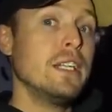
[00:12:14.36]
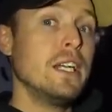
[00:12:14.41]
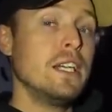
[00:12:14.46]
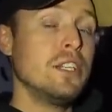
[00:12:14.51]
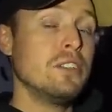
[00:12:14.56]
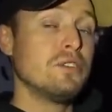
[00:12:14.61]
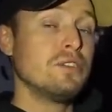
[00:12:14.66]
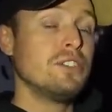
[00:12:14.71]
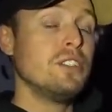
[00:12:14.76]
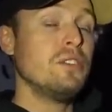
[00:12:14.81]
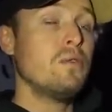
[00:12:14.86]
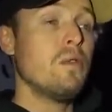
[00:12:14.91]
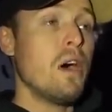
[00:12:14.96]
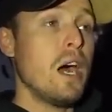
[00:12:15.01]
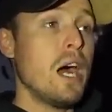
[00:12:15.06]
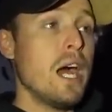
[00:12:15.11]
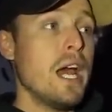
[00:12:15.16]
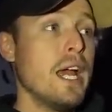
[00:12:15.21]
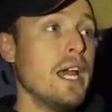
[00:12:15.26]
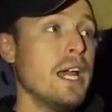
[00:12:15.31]
and you'll see
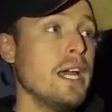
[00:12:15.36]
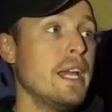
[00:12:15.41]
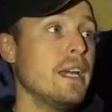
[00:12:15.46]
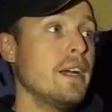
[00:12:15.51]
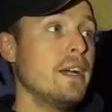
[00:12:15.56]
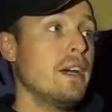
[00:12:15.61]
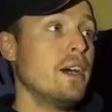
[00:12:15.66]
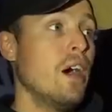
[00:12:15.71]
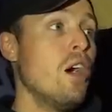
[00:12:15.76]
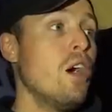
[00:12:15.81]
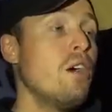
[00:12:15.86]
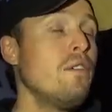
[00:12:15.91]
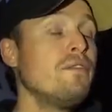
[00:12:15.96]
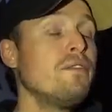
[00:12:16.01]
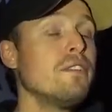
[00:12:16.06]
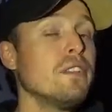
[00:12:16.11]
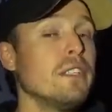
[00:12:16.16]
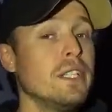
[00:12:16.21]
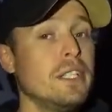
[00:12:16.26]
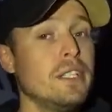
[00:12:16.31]
why
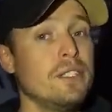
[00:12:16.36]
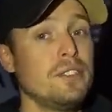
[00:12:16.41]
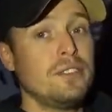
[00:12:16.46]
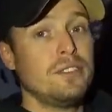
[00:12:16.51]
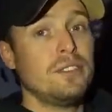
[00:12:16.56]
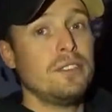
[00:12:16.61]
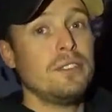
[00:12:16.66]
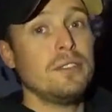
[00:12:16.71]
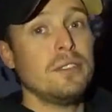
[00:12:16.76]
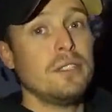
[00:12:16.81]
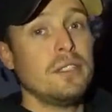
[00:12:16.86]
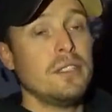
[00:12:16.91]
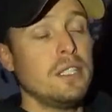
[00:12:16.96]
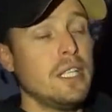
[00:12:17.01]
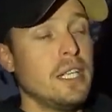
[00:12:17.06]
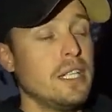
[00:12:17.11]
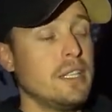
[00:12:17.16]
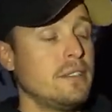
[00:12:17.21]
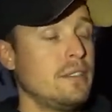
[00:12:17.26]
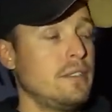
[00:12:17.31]
hopefully here soon in the
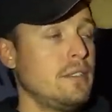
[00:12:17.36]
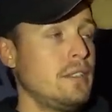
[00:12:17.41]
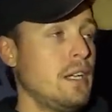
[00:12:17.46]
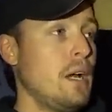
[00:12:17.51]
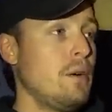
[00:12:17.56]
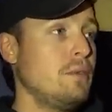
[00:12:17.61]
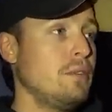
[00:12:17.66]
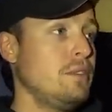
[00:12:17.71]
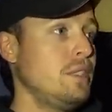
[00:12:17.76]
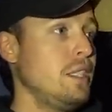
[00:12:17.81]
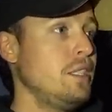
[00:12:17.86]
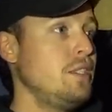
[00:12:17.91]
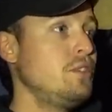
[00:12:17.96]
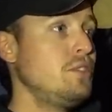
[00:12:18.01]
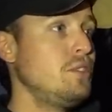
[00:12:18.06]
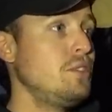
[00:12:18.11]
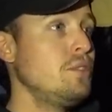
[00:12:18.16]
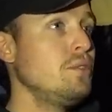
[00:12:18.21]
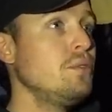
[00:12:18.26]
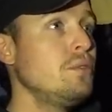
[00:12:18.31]
next, I would say
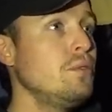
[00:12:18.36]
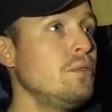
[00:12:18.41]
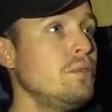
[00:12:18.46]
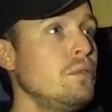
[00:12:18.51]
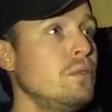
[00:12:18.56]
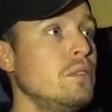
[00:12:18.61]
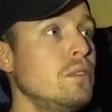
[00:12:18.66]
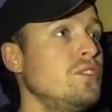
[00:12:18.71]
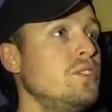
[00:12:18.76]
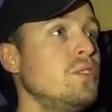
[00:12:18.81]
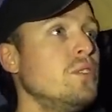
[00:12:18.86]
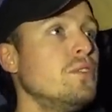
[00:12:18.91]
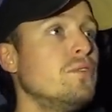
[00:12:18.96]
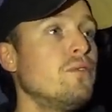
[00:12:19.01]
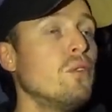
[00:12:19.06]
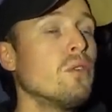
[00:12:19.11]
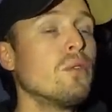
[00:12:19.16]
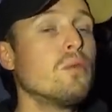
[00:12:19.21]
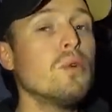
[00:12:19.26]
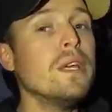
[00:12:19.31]
two, two to
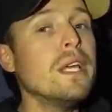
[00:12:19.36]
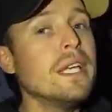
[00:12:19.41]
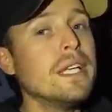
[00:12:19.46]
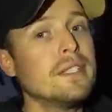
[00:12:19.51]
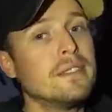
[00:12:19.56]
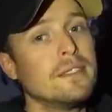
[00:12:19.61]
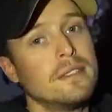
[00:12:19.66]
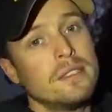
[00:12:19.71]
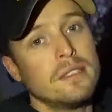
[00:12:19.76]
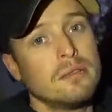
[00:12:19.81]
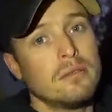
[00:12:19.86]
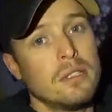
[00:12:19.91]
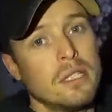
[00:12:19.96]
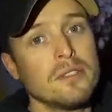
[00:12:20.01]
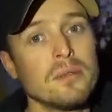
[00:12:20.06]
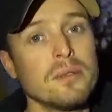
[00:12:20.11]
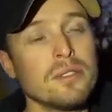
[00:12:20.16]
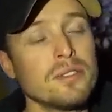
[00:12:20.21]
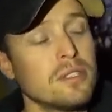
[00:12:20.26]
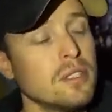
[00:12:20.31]
four weeks is when
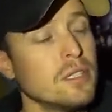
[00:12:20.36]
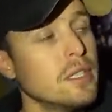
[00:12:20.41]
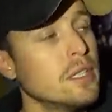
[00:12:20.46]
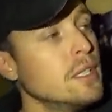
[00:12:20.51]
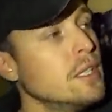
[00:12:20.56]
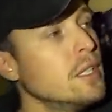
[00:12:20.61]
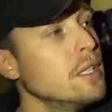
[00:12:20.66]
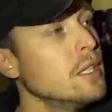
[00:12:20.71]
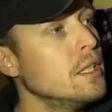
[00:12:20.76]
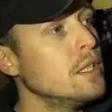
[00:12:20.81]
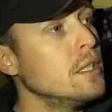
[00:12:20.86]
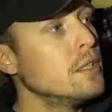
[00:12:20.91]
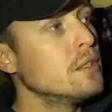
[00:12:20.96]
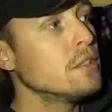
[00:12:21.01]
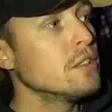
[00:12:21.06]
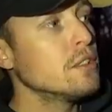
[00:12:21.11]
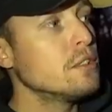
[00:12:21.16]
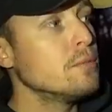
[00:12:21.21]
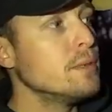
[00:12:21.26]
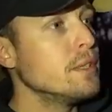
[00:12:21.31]
I'm supposed to
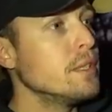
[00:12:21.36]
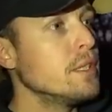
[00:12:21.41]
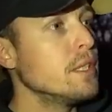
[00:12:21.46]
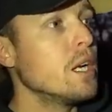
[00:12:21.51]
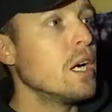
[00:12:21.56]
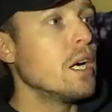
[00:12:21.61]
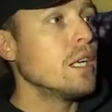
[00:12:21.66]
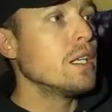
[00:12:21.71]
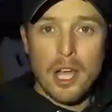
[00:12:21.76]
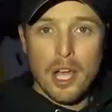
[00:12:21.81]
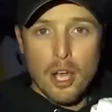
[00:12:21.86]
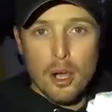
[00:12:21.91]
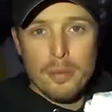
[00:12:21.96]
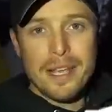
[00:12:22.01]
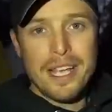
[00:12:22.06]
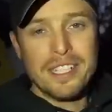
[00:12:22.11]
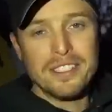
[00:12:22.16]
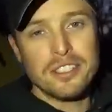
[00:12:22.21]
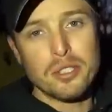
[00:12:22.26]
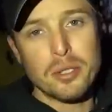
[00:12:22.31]
supposed to be good on it. I hope
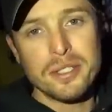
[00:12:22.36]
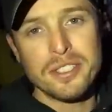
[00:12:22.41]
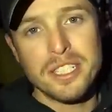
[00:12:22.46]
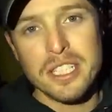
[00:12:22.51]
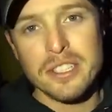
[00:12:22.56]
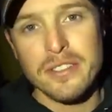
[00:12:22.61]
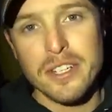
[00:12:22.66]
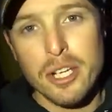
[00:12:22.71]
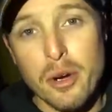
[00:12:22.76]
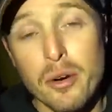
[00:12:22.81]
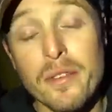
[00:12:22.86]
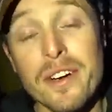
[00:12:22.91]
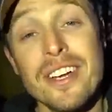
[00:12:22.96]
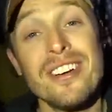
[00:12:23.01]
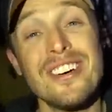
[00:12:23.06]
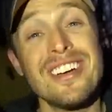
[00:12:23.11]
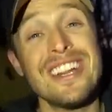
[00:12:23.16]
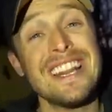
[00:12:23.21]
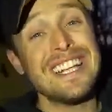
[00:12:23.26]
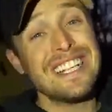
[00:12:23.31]
you guys enjoyed today's video over
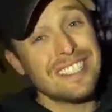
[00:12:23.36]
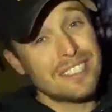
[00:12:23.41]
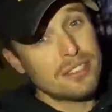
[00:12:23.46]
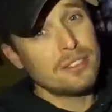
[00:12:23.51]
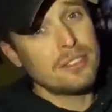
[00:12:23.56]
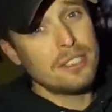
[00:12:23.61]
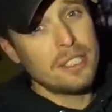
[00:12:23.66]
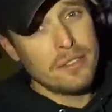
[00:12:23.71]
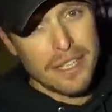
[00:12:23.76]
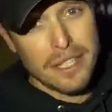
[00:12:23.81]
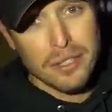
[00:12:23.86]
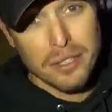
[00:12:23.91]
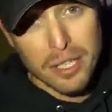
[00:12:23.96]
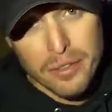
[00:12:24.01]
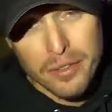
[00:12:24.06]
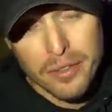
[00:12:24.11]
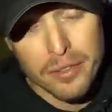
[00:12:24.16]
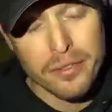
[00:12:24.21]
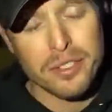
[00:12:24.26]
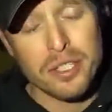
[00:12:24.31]
here on Lunkers TV. I do
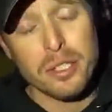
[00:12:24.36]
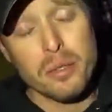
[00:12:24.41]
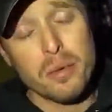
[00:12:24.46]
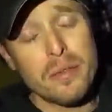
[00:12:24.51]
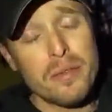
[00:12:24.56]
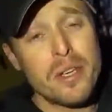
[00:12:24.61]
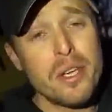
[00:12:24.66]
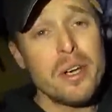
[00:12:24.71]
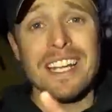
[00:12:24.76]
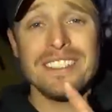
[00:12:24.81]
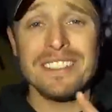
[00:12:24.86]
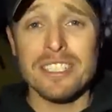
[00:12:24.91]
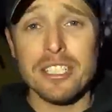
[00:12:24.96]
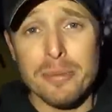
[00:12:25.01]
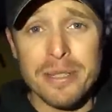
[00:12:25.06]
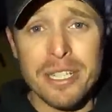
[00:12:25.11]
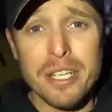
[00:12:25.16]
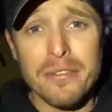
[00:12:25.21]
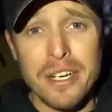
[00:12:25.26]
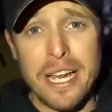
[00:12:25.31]
love you every single one of you. And it's a
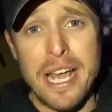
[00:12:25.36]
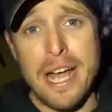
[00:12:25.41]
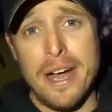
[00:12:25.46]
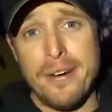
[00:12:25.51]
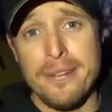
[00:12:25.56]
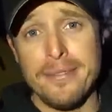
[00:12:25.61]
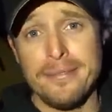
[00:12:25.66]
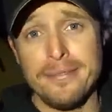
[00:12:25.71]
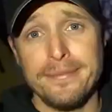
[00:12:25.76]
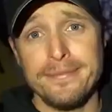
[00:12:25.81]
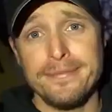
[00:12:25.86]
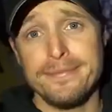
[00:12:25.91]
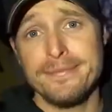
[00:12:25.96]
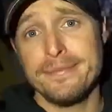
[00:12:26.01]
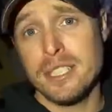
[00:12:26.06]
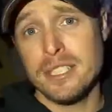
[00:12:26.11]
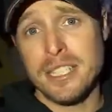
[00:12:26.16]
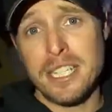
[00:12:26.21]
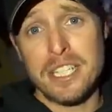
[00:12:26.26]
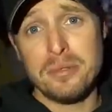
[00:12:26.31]
little bit different now
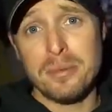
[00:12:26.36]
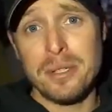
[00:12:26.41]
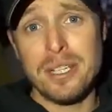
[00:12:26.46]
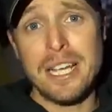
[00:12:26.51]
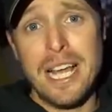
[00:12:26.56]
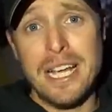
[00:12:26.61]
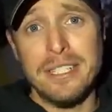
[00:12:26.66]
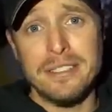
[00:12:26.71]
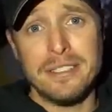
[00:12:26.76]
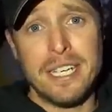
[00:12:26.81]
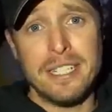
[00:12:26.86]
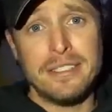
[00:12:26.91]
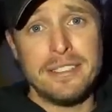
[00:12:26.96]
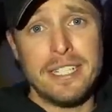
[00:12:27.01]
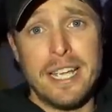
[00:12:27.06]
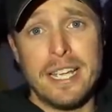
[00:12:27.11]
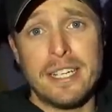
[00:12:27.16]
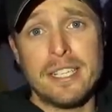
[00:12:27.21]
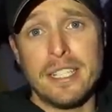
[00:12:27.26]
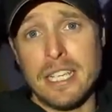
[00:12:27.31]
because I just realized I
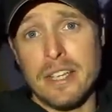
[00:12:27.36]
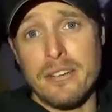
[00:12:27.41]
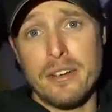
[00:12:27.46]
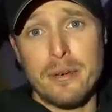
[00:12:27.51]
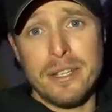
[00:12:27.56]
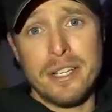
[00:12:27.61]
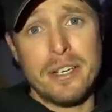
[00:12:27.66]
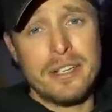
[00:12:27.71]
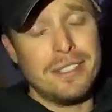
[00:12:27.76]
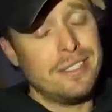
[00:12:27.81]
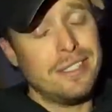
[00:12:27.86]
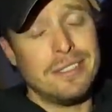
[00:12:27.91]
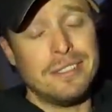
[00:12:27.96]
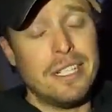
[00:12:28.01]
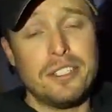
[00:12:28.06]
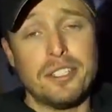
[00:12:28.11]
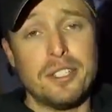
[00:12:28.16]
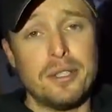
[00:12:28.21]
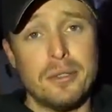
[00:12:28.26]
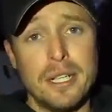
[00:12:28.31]
say click that video right there. So that's
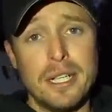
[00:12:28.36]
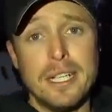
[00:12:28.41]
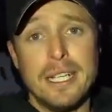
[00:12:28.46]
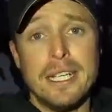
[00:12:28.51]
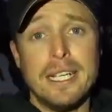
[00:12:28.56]
not true.